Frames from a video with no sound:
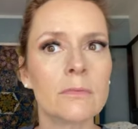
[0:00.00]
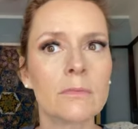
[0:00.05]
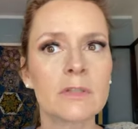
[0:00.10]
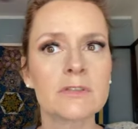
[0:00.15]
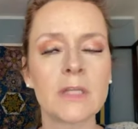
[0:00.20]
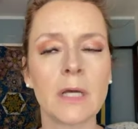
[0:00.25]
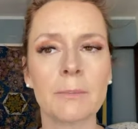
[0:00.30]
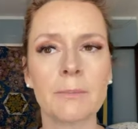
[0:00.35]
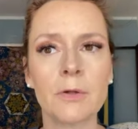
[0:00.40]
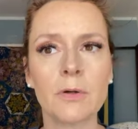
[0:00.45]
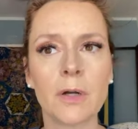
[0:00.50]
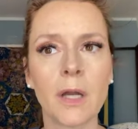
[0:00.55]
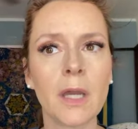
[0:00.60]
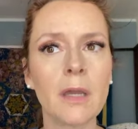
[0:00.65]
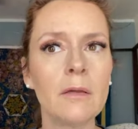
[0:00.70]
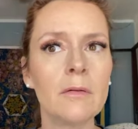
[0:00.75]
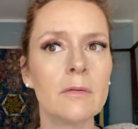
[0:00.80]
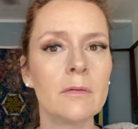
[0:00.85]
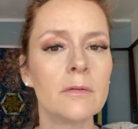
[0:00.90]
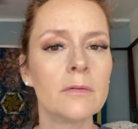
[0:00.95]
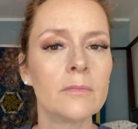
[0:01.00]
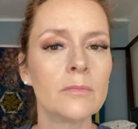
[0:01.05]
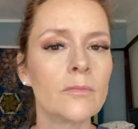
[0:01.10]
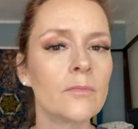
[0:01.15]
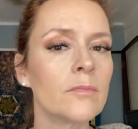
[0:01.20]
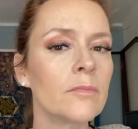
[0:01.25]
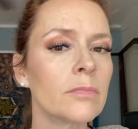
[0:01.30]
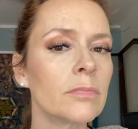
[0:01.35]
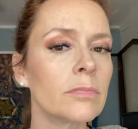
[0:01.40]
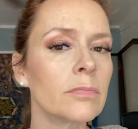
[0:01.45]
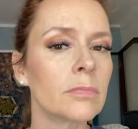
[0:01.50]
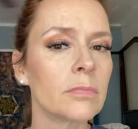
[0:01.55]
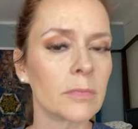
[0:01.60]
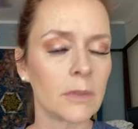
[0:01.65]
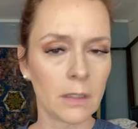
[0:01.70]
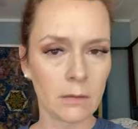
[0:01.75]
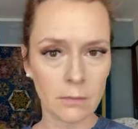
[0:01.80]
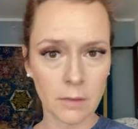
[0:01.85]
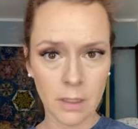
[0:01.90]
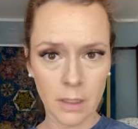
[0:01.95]
up? You okay?
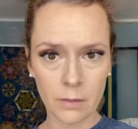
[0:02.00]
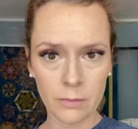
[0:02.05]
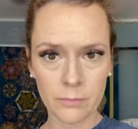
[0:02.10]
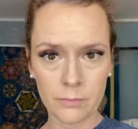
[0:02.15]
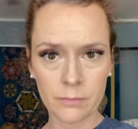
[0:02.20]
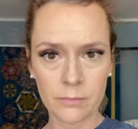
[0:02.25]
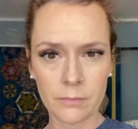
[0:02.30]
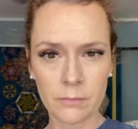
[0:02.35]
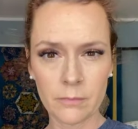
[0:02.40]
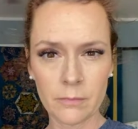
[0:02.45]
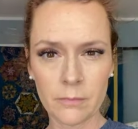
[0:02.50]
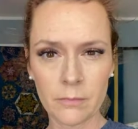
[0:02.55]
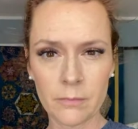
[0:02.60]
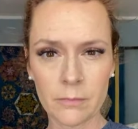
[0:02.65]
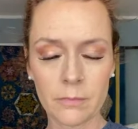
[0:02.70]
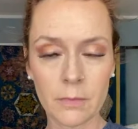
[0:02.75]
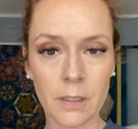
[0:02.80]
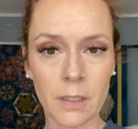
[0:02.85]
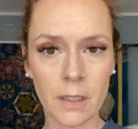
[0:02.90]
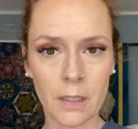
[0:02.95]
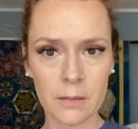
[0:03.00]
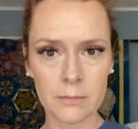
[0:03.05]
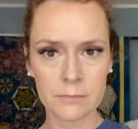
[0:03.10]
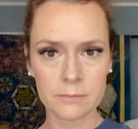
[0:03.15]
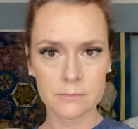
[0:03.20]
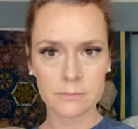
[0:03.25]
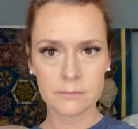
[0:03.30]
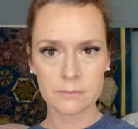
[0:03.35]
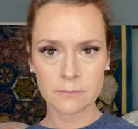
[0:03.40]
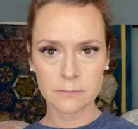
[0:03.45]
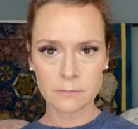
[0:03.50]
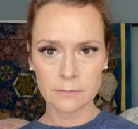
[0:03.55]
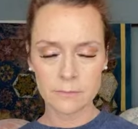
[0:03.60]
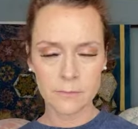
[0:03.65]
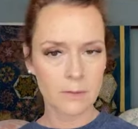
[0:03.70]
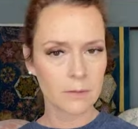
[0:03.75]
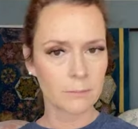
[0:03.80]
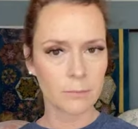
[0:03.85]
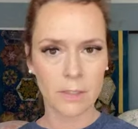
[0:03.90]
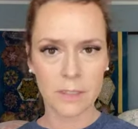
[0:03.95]
There we go. Okay?
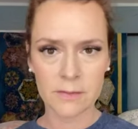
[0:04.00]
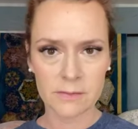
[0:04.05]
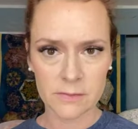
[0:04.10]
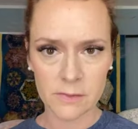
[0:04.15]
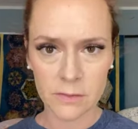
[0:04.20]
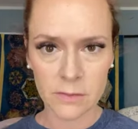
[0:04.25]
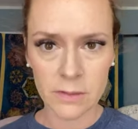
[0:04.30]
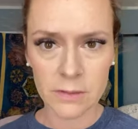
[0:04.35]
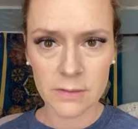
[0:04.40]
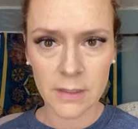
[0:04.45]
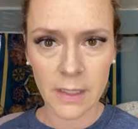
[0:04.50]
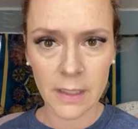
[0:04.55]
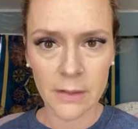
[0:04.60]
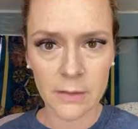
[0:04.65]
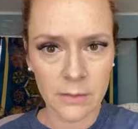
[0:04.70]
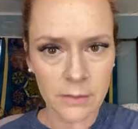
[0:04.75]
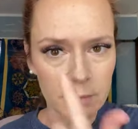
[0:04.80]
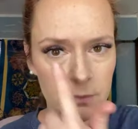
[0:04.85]
Boy, I still look tired.